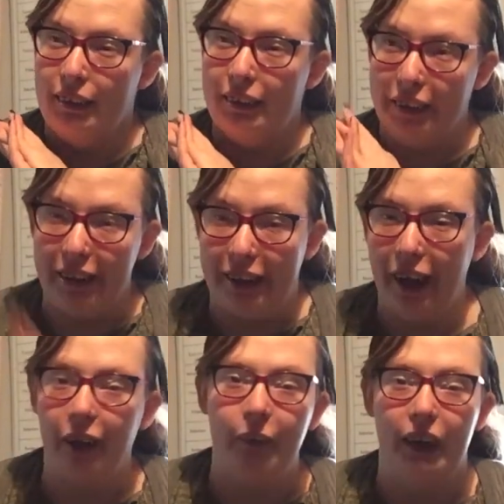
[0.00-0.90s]
your
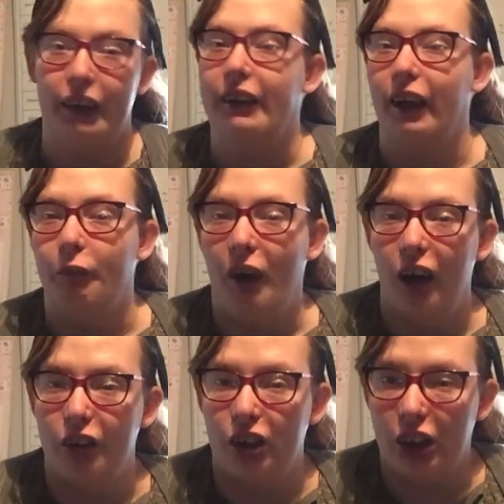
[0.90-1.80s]
girl is going to
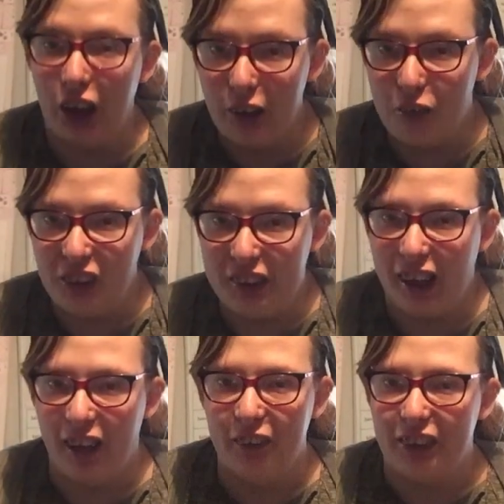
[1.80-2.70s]
post 2
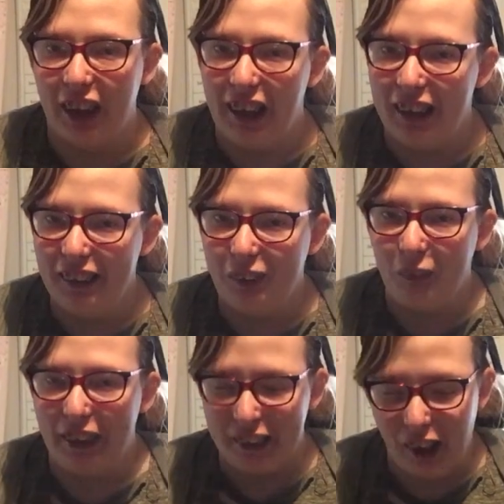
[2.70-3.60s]
videos each
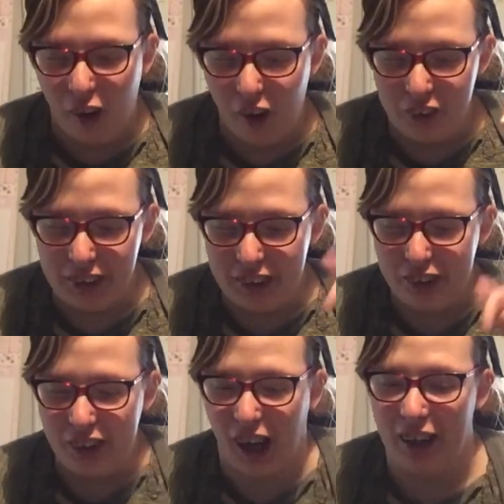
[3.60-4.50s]
week on this
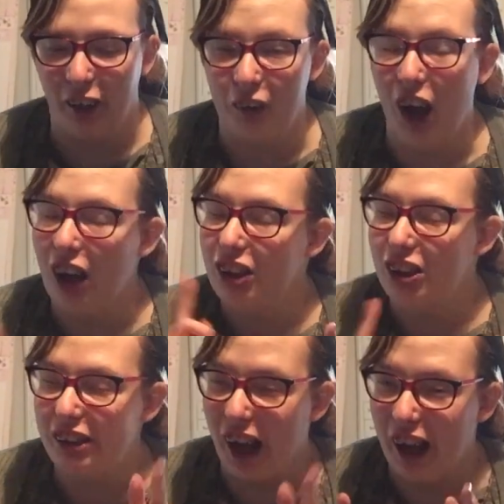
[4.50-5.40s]
channel.
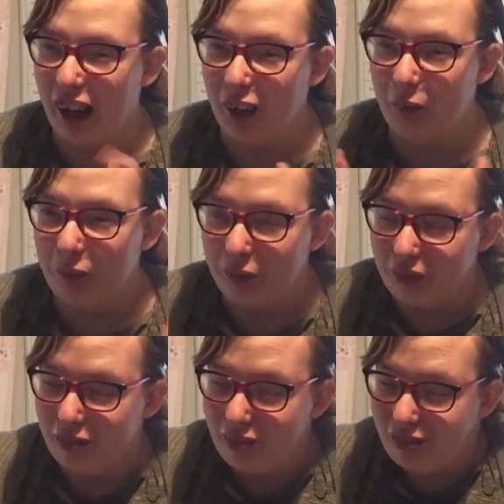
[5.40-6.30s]
So,
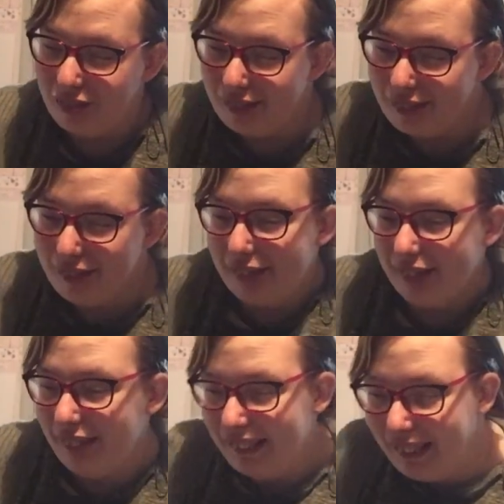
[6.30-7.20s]

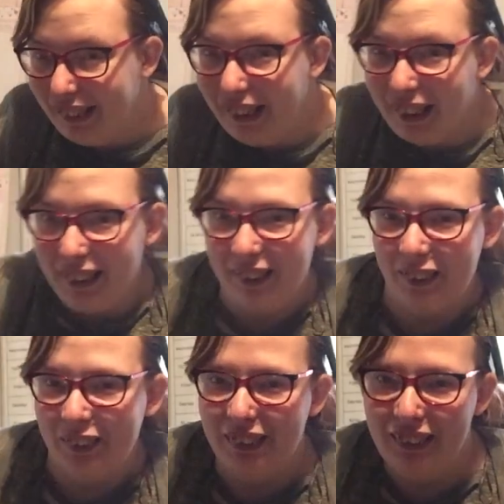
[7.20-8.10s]
you
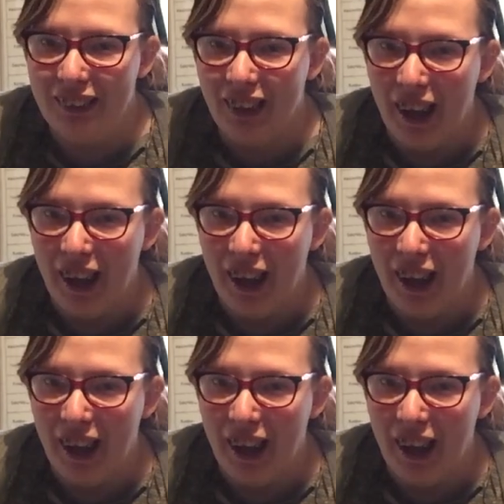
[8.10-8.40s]
know,